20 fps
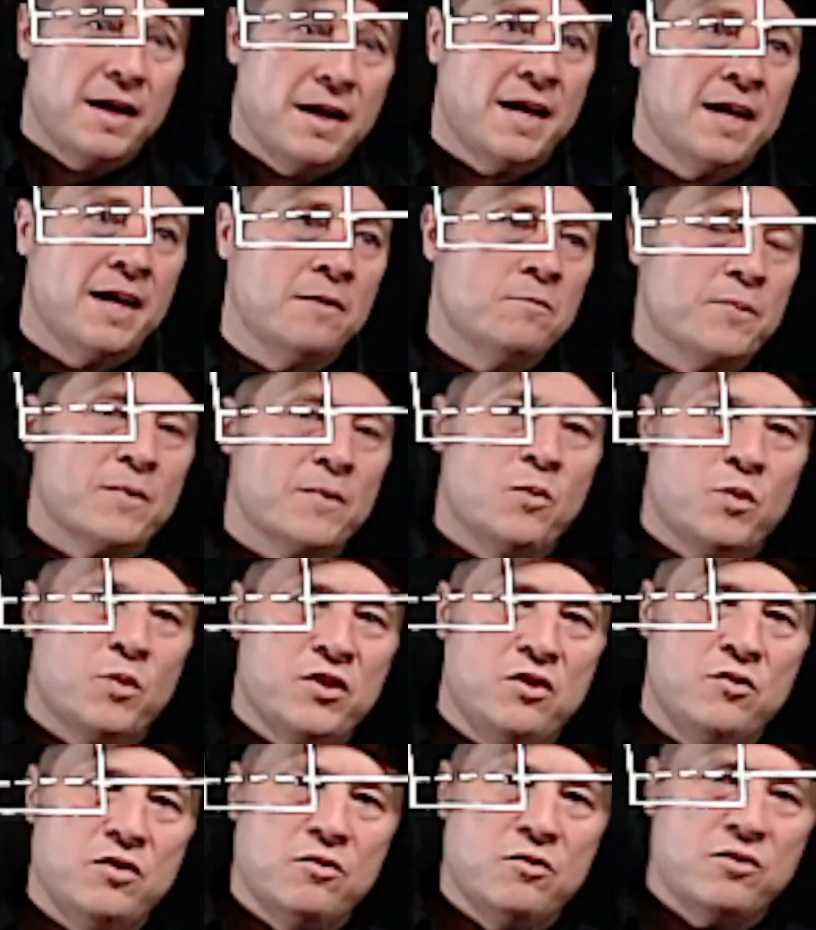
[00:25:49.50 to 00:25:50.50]
And
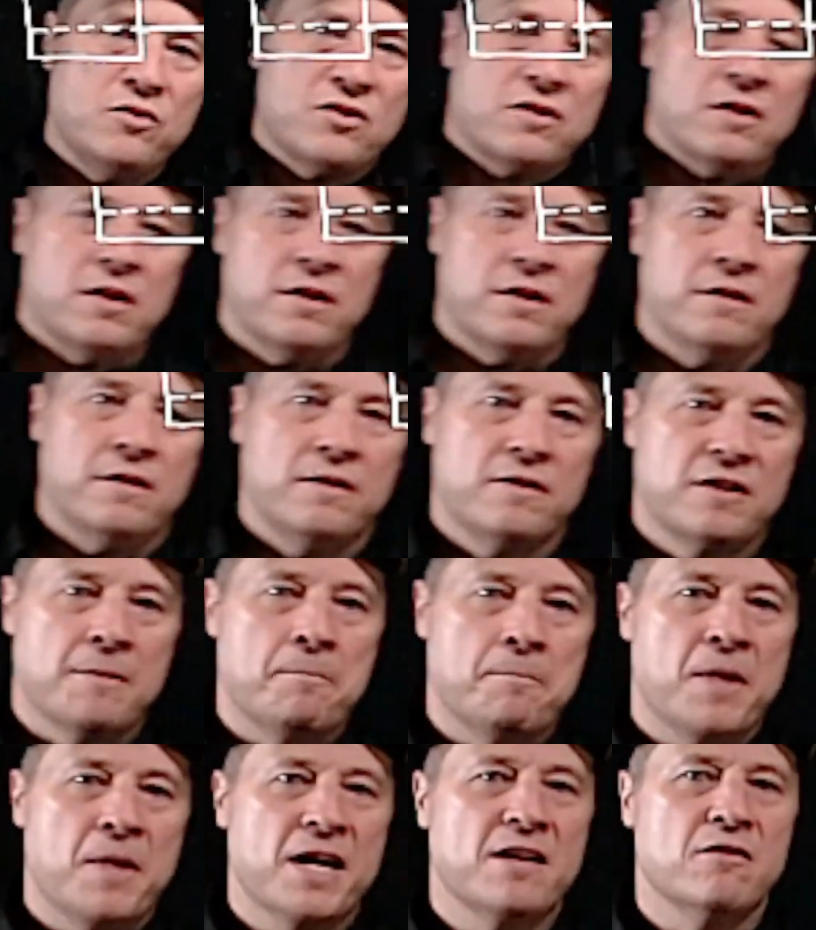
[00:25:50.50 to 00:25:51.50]
when you use the
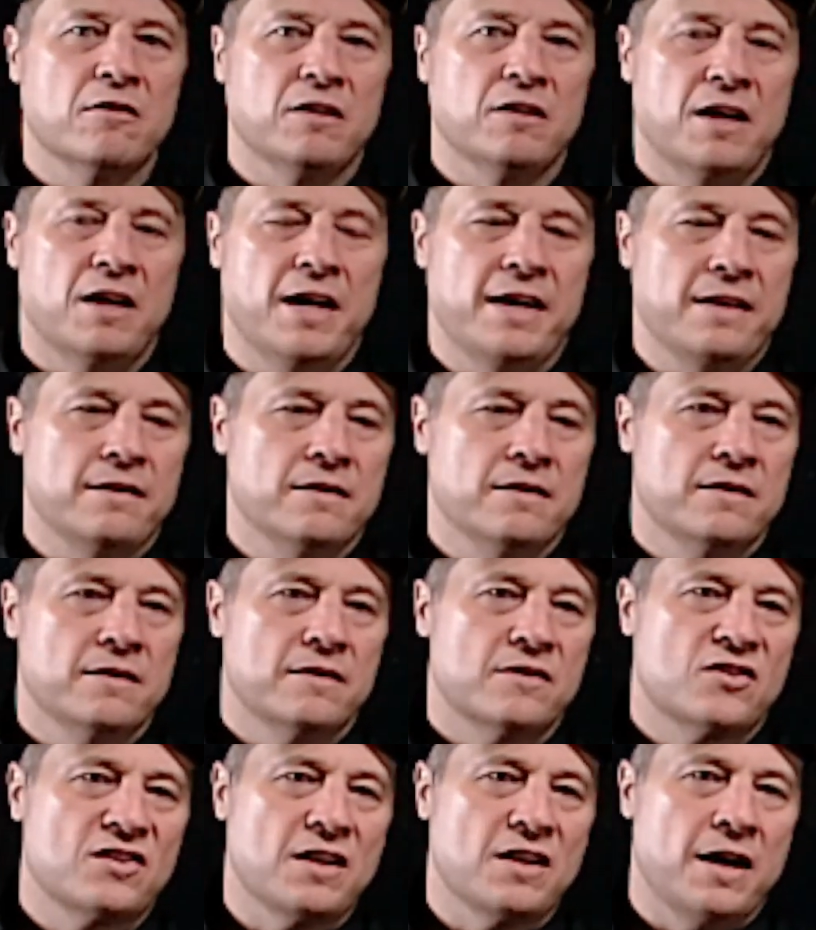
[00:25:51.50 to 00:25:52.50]
miter line
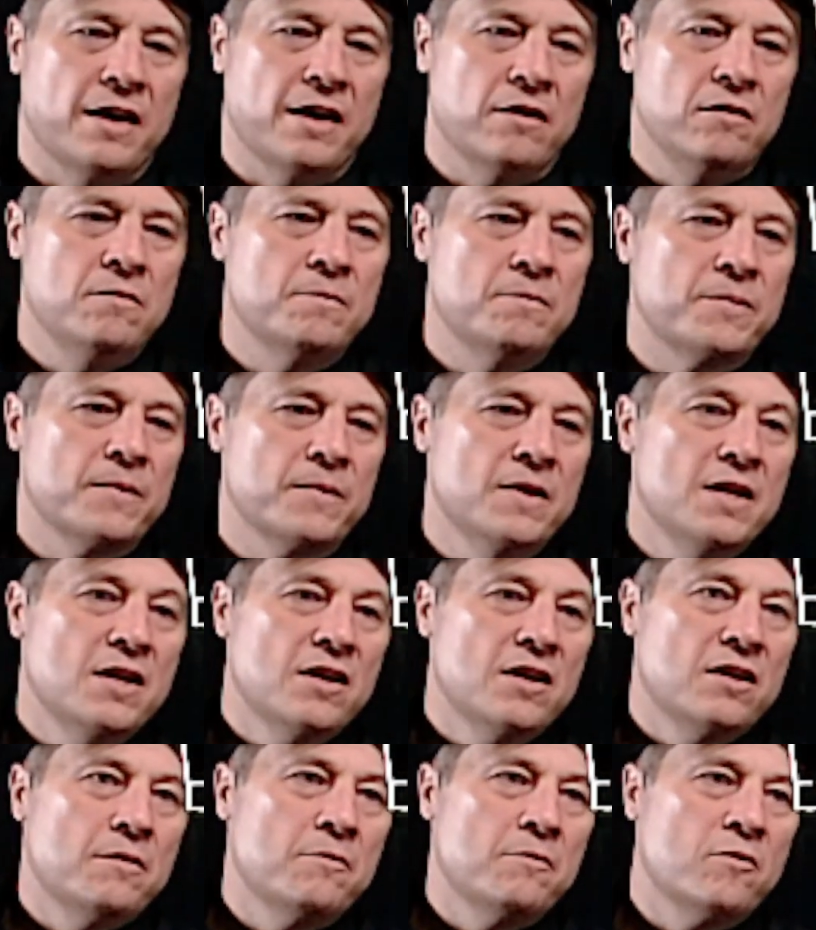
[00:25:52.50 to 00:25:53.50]
style,
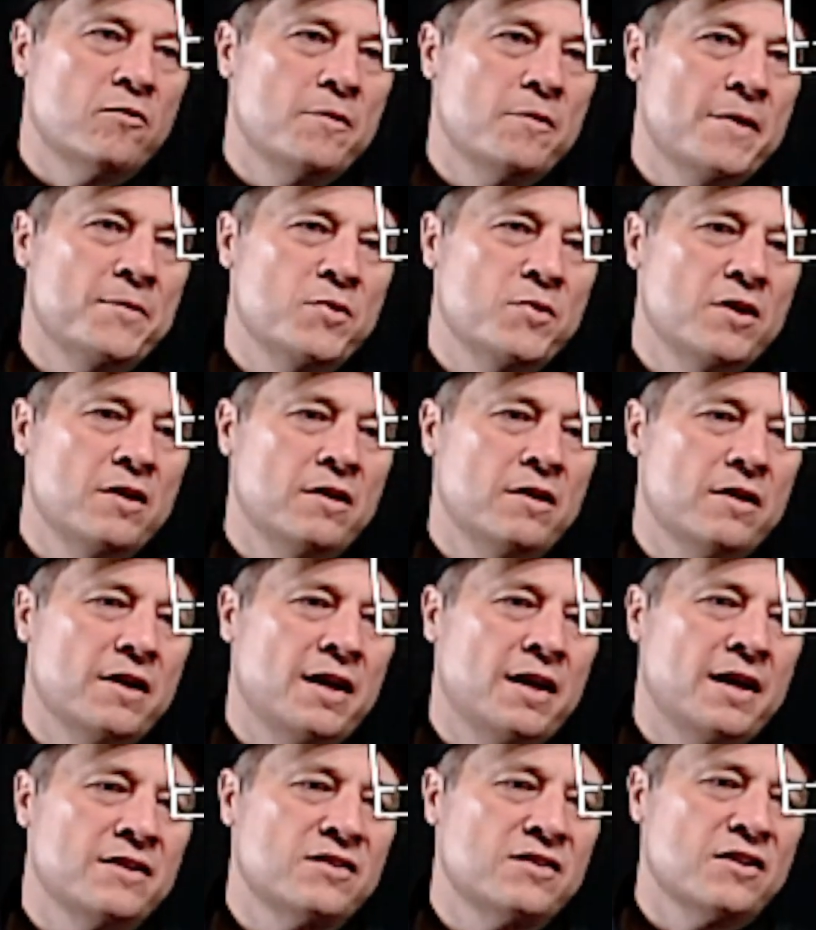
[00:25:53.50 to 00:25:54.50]
remember
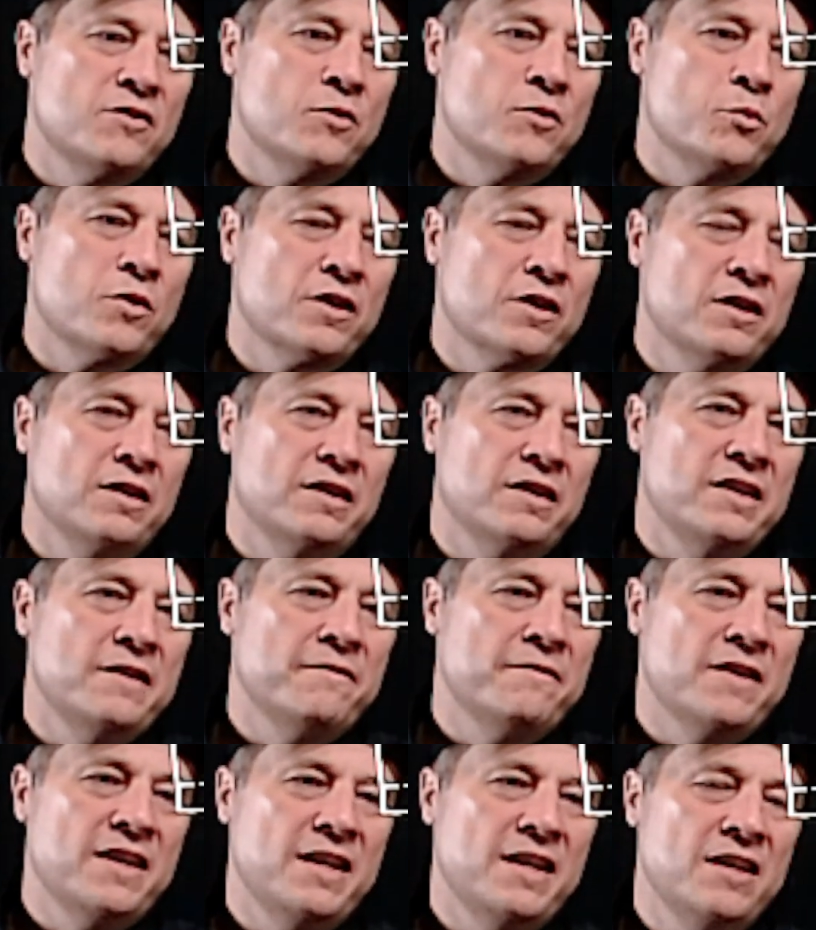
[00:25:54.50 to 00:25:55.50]
I said that we're going to
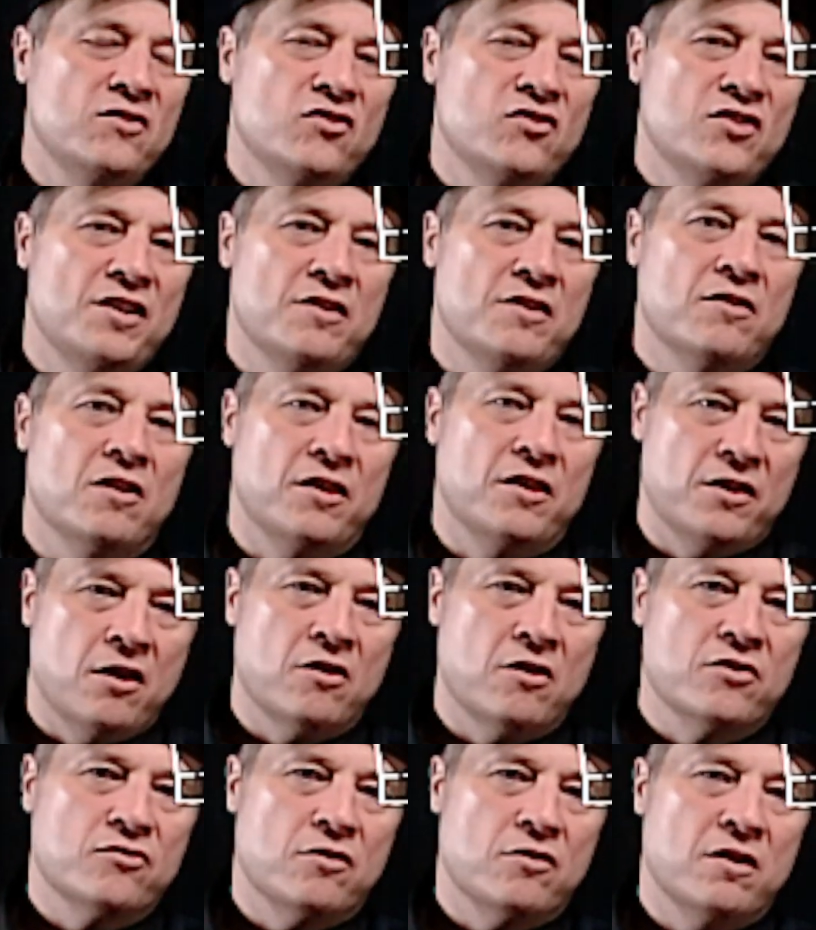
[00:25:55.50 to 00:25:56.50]
leave an inch here on
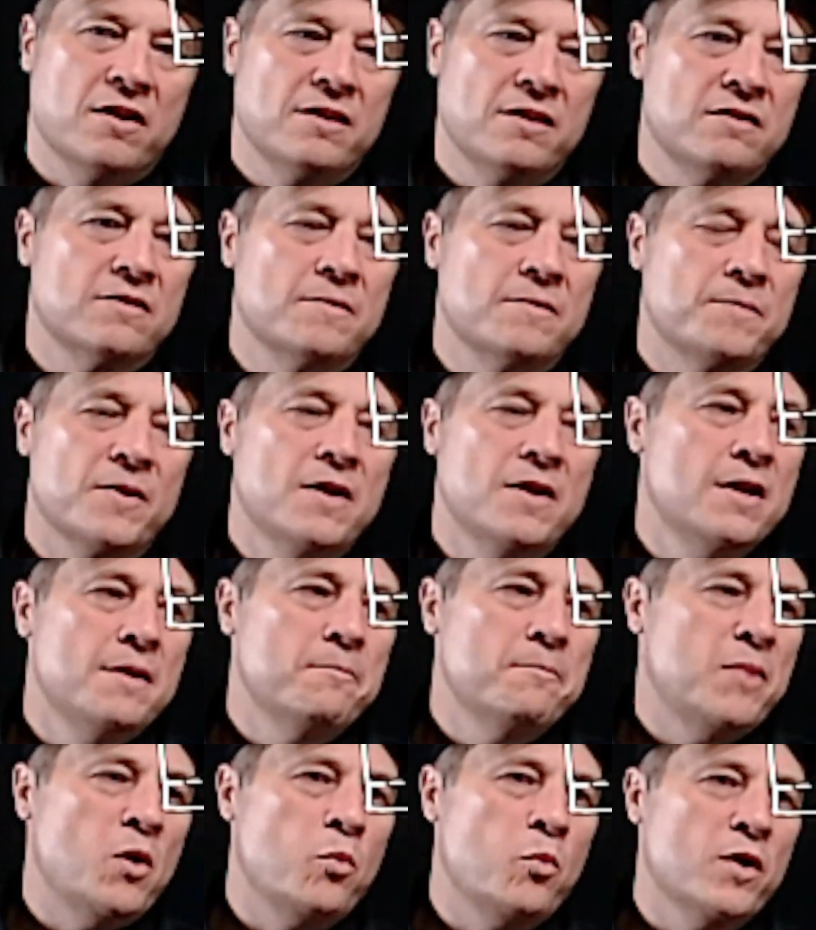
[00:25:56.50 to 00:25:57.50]
our drawings,
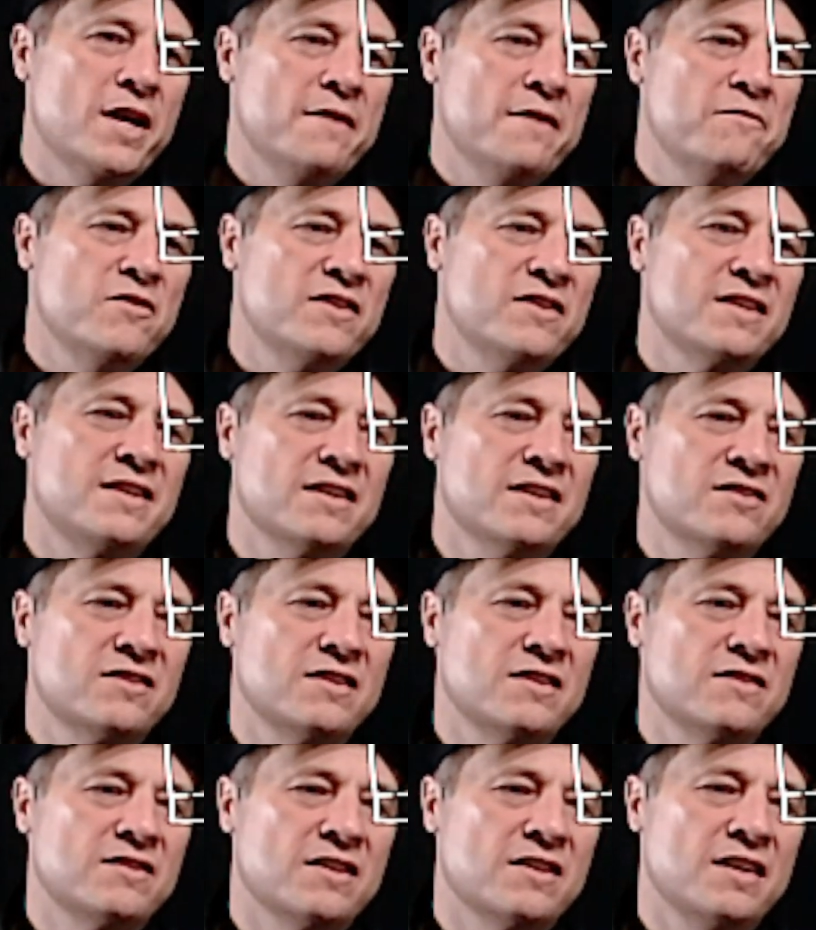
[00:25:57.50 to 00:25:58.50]
but whatever the
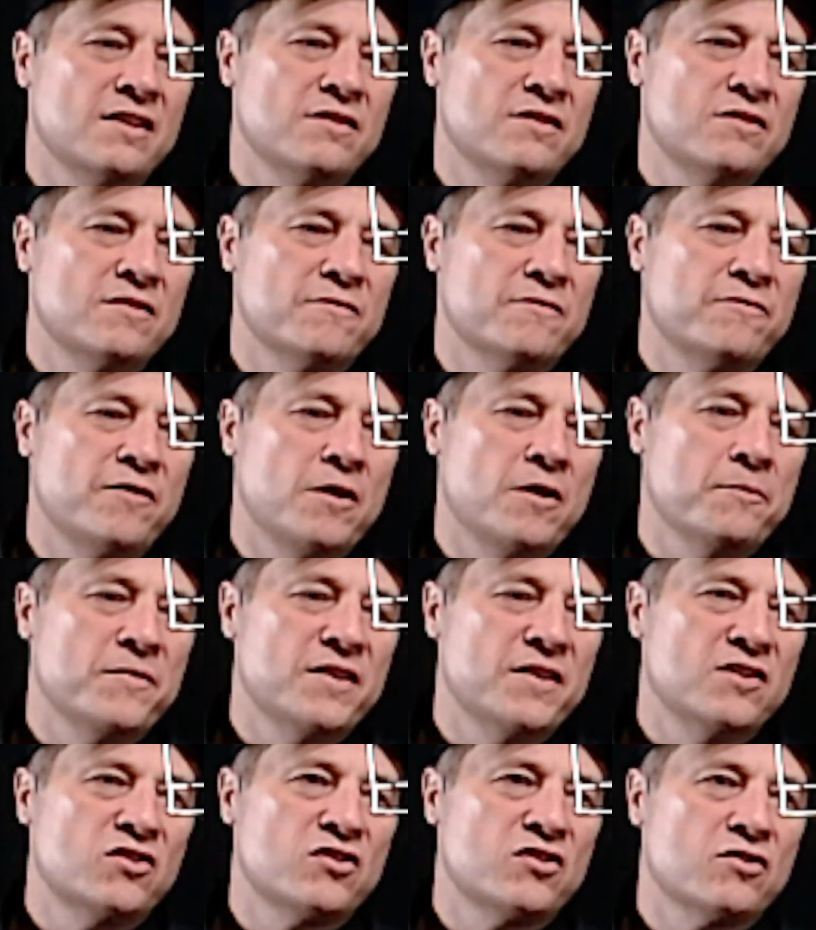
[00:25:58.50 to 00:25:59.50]
distance is from
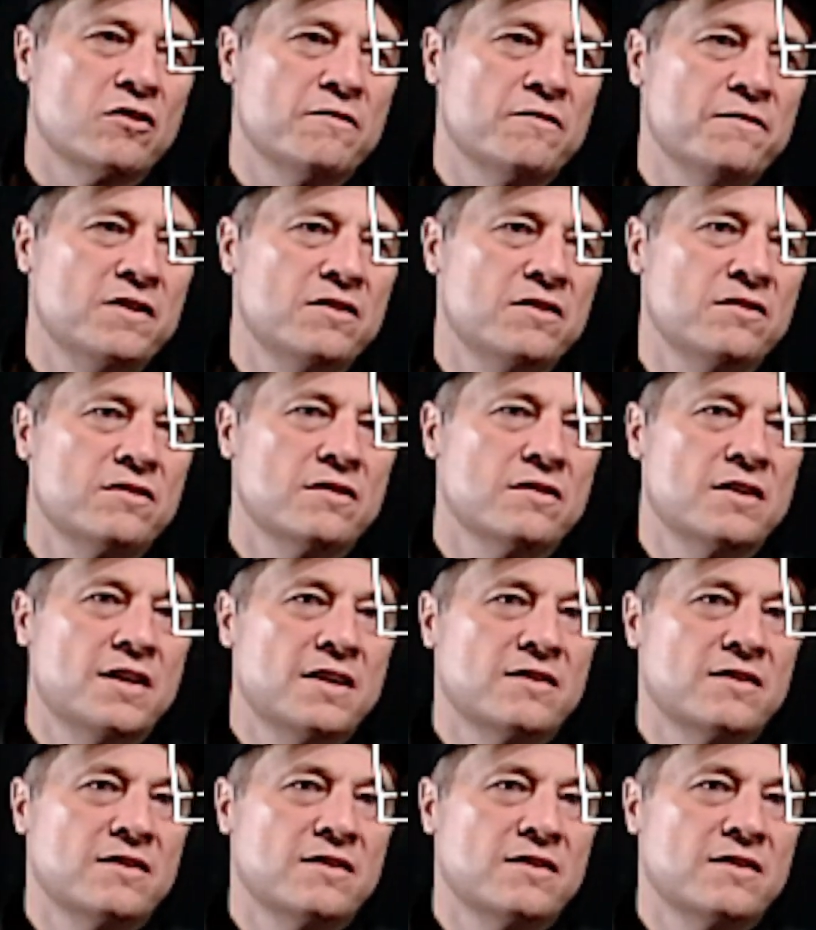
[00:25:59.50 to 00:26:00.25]
this surface